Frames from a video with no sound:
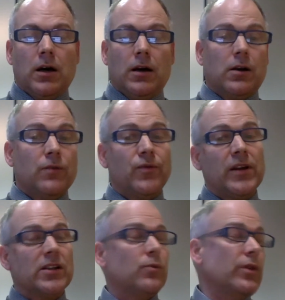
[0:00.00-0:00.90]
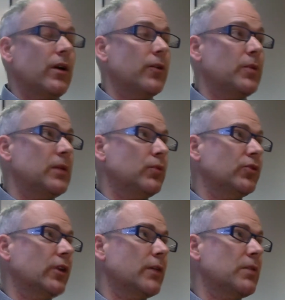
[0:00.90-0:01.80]
conflicting with other people's
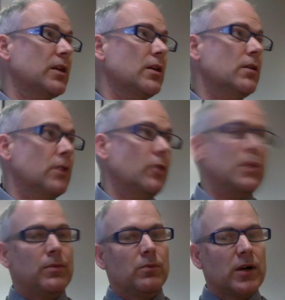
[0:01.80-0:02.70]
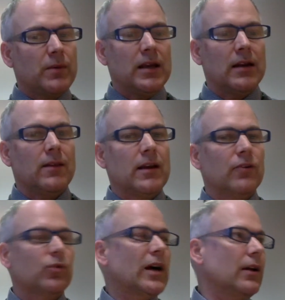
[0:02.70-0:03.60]
IP. People might be getting there
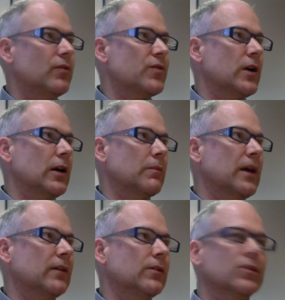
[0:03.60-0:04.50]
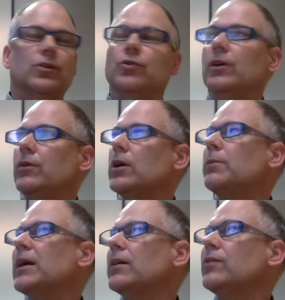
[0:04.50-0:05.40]
as well and filing patents, and you don't know
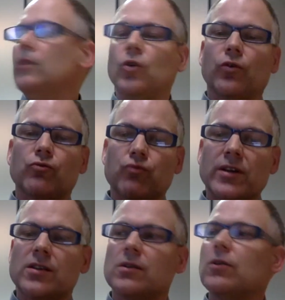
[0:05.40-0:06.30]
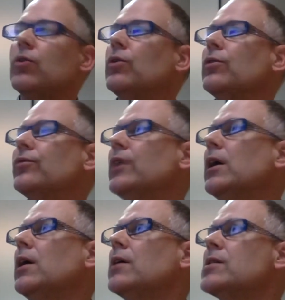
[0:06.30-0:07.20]
about it. So you've got the risk of
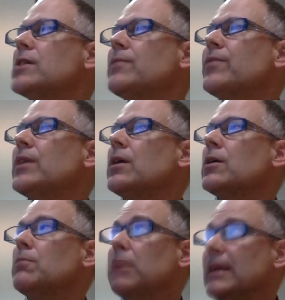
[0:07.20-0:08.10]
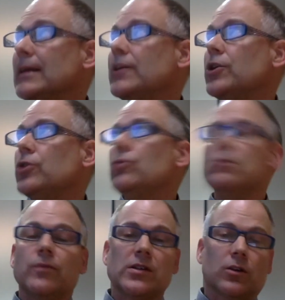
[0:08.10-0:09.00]
something completely new.
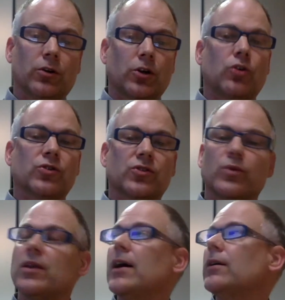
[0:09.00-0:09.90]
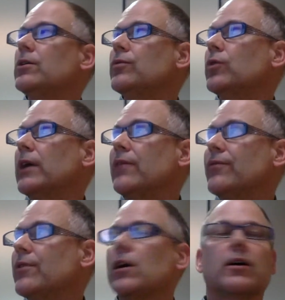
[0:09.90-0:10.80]
There's a lot of cost with that. You've got to have
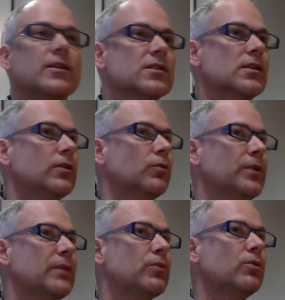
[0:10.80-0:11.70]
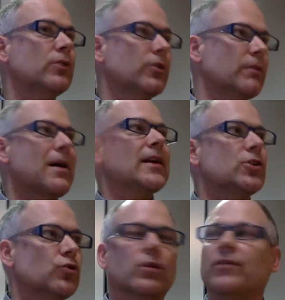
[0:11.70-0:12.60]
very high skilled people. You've got to
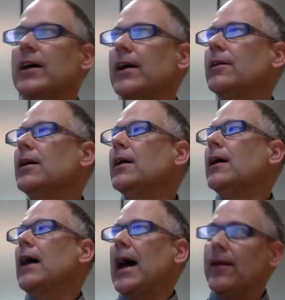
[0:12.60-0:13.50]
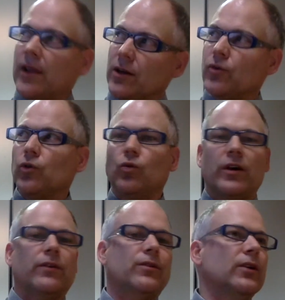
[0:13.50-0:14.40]
manage all of that. And then you've got all the
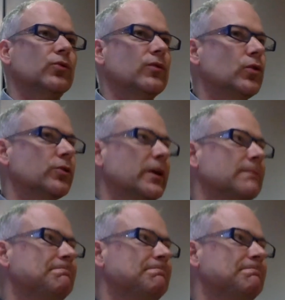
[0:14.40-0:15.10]
other things we've talked about.